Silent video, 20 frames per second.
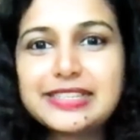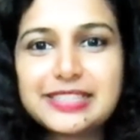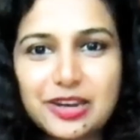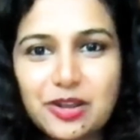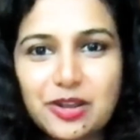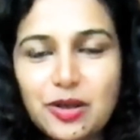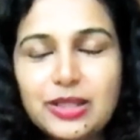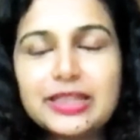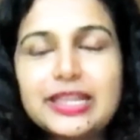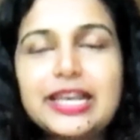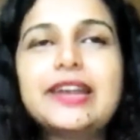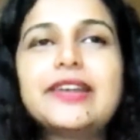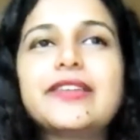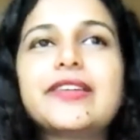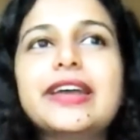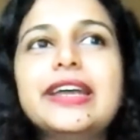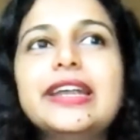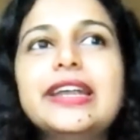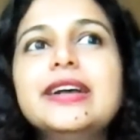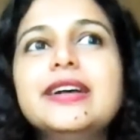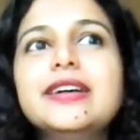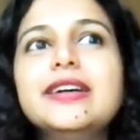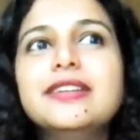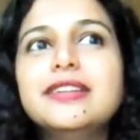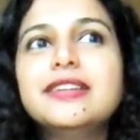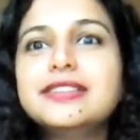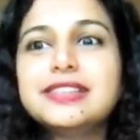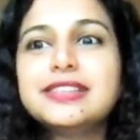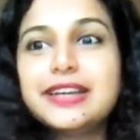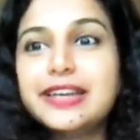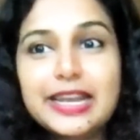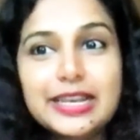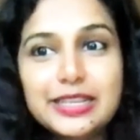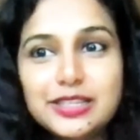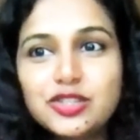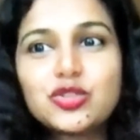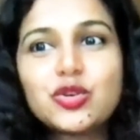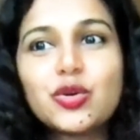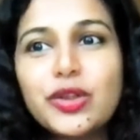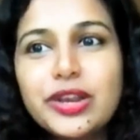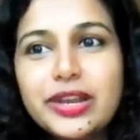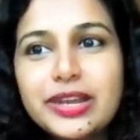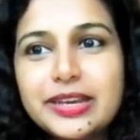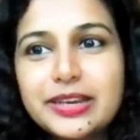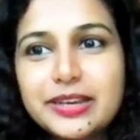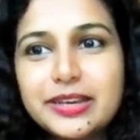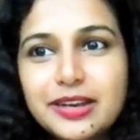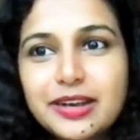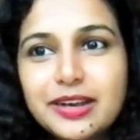fax, that, right? It's a great story.